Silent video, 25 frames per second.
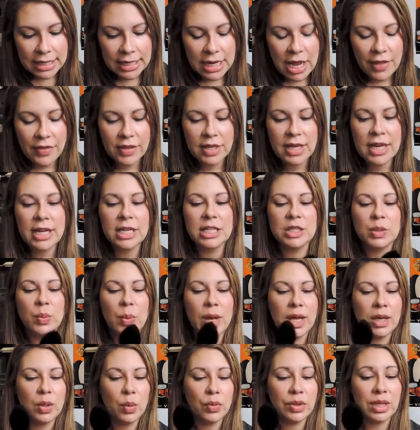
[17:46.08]
Now the next
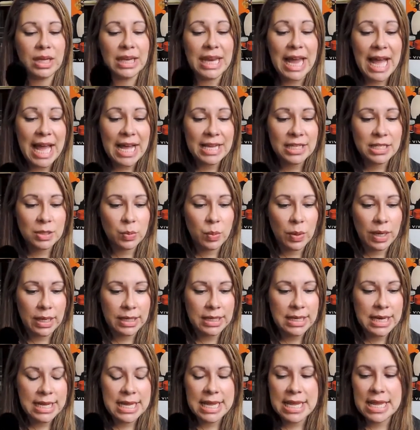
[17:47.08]
one, or the last
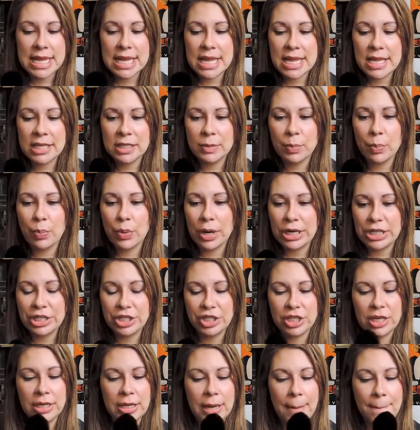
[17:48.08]
one, is
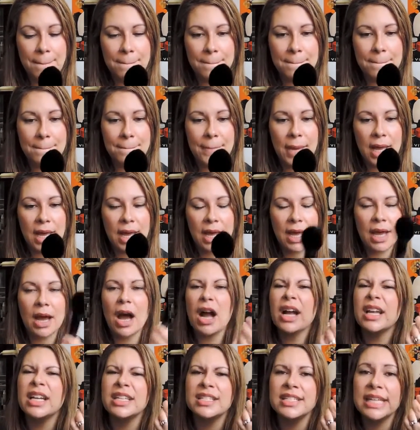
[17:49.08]
brush number,
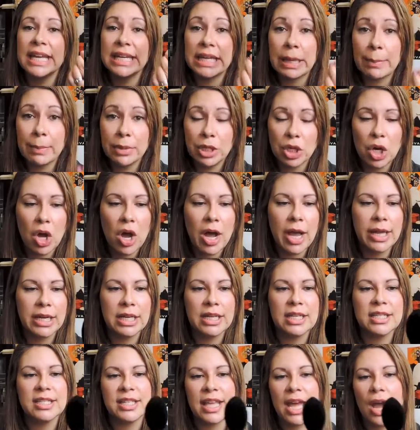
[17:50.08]
I'm going to say number 9,
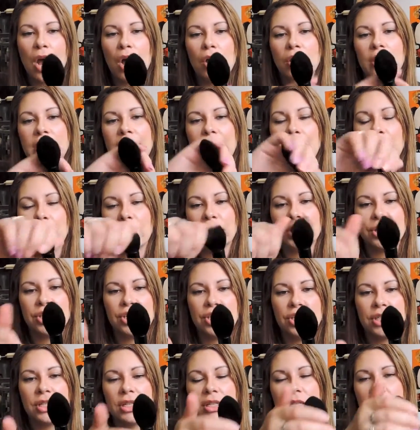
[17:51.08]
and it's that holiday
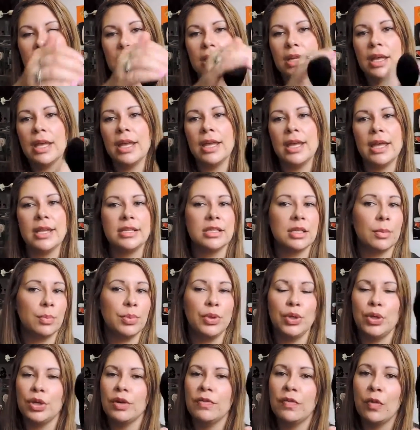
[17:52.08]
brush. It's a
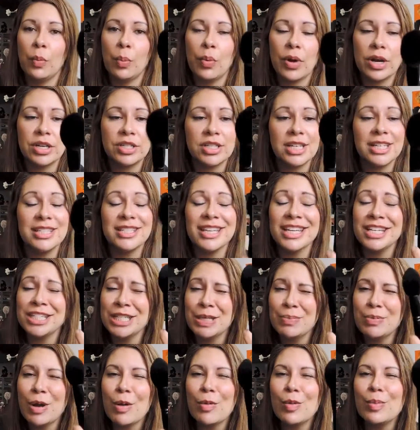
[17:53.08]
beautiful brush. It's
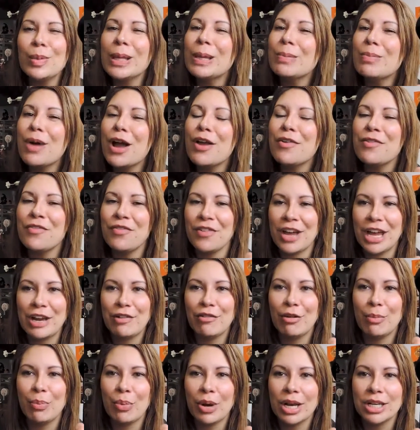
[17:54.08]
actually probably my
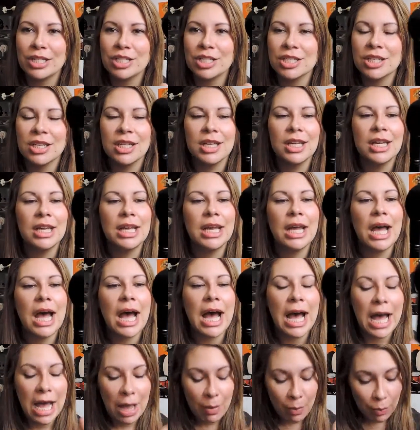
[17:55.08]
favorite brush.
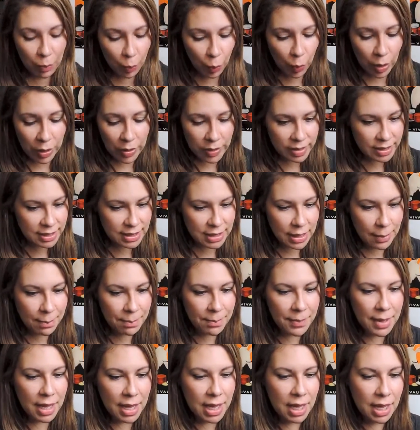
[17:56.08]
Whereas
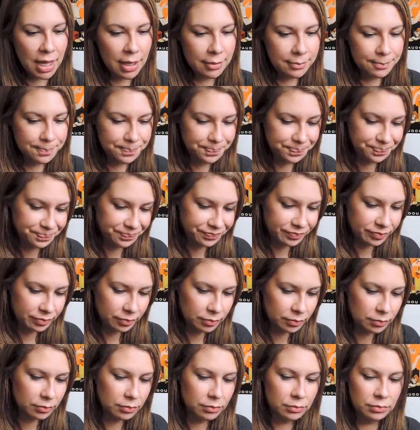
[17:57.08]
number
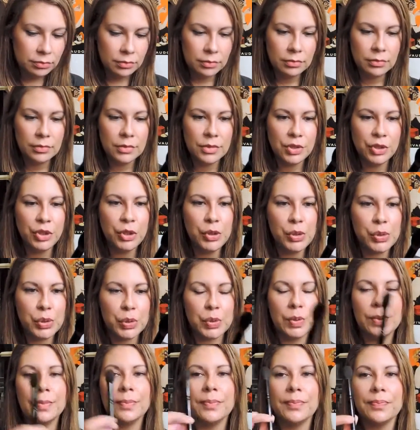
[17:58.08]

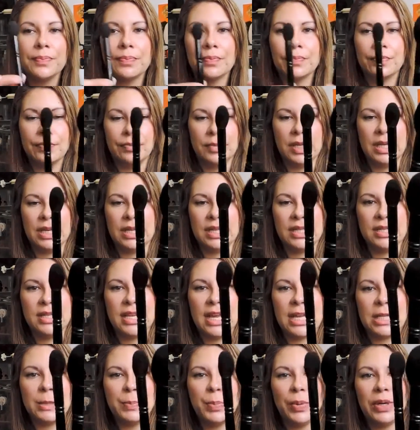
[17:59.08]
2, you can
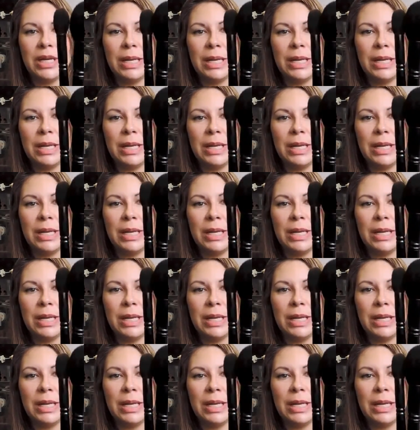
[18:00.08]
see it's